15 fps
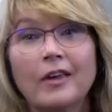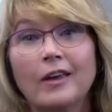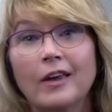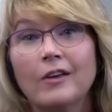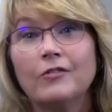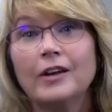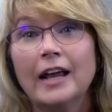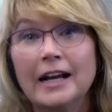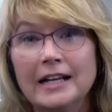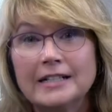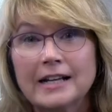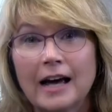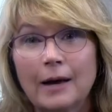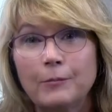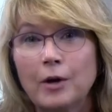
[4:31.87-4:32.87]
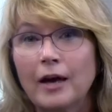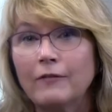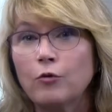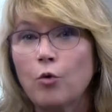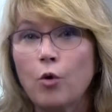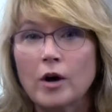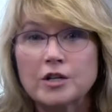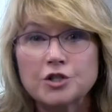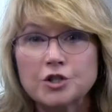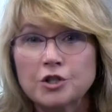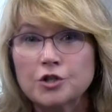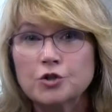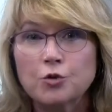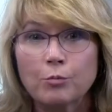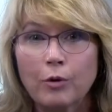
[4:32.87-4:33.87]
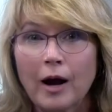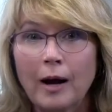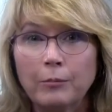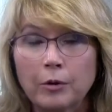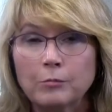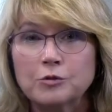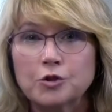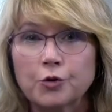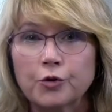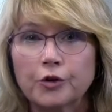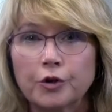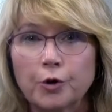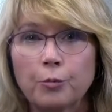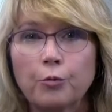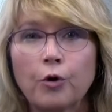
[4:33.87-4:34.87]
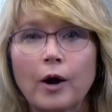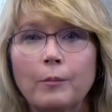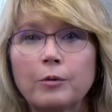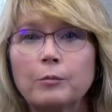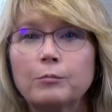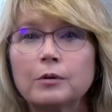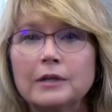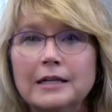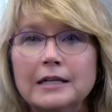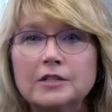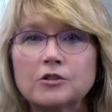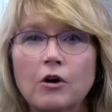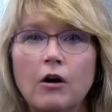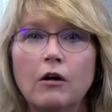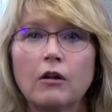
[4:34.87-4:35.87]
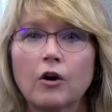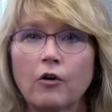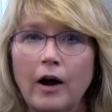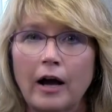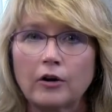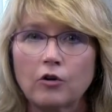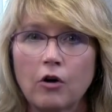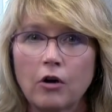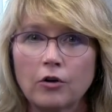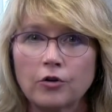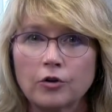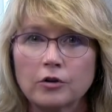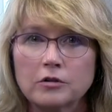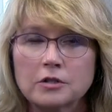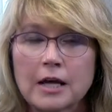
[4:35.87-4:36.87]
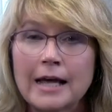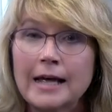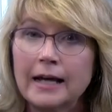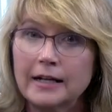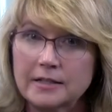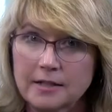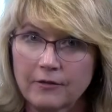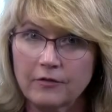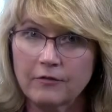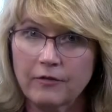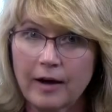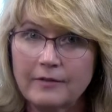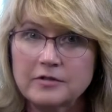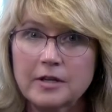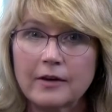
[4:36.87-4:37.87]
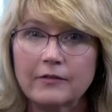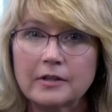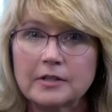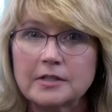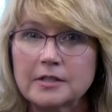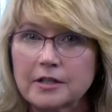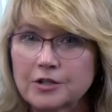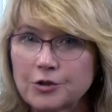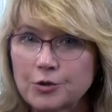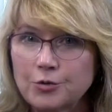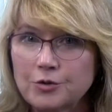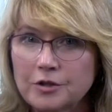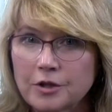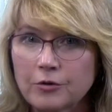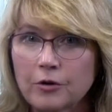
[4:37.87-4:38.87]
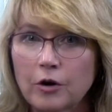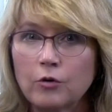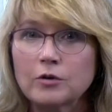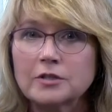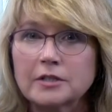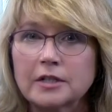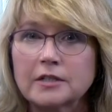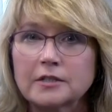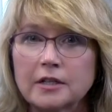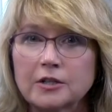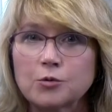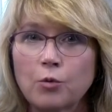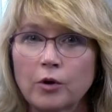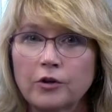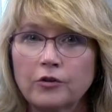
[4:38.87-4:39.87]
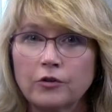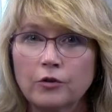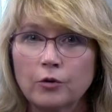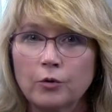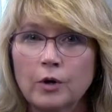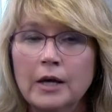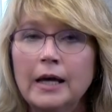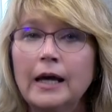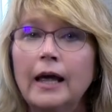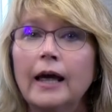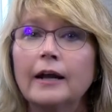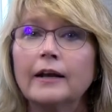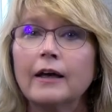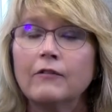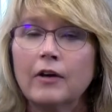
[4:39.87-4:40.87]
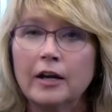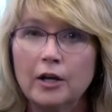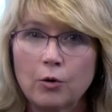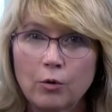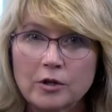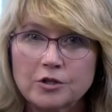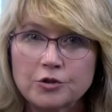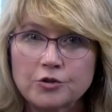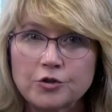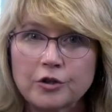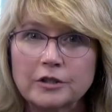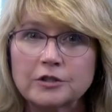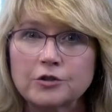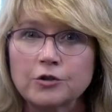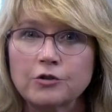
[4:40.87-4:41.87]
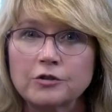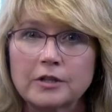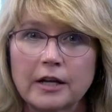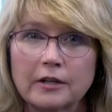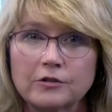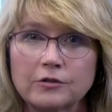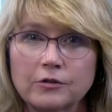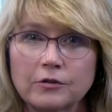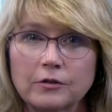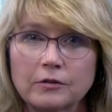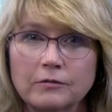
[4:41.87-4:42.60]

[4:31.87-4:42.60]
If at any time you have questions or problems during your prep, please call our on-call nurse at 757-620-6612 and have any questions or concerns answered.